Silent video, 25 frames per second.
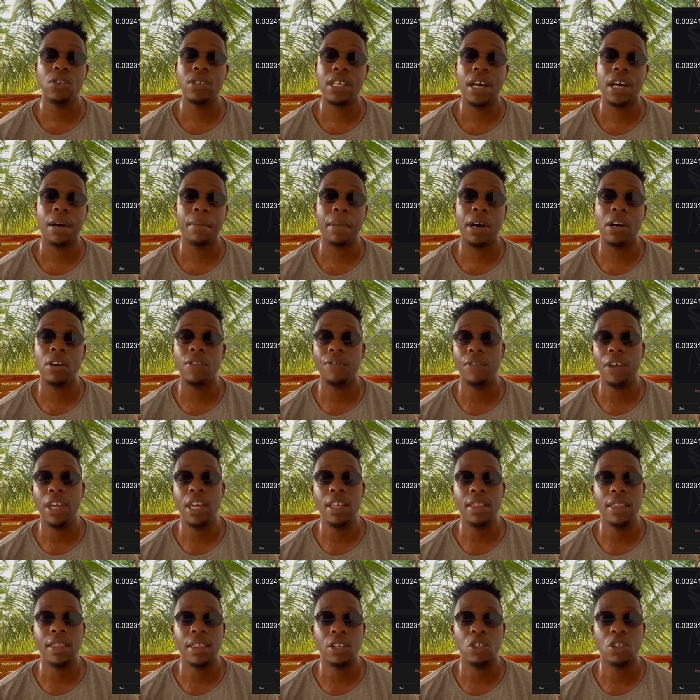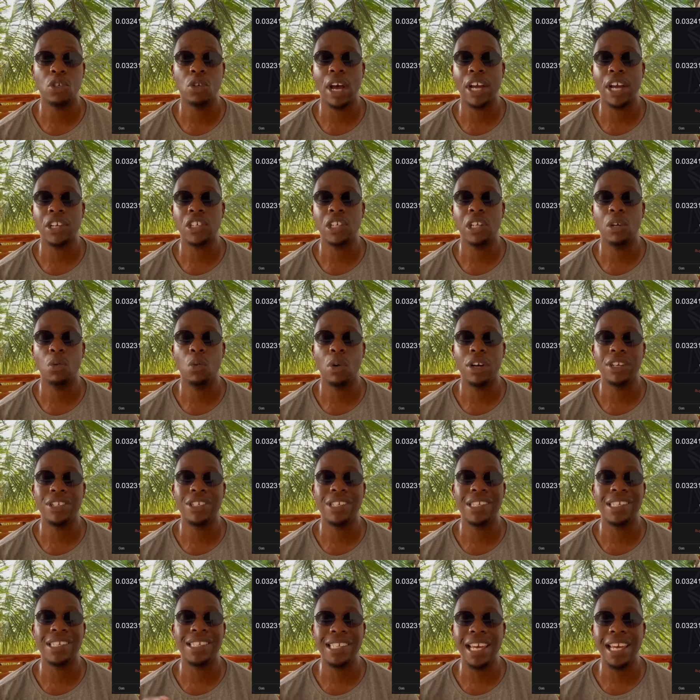the amount of E T H that you actually want
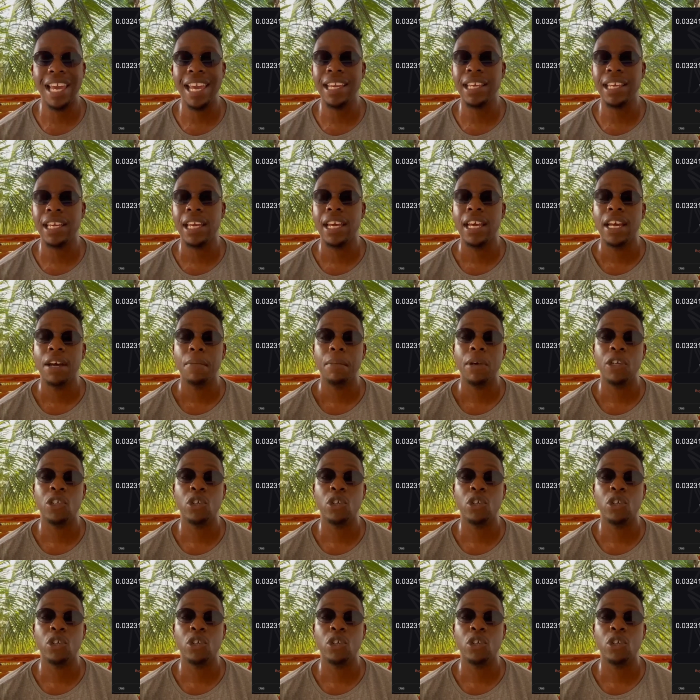to stake. Make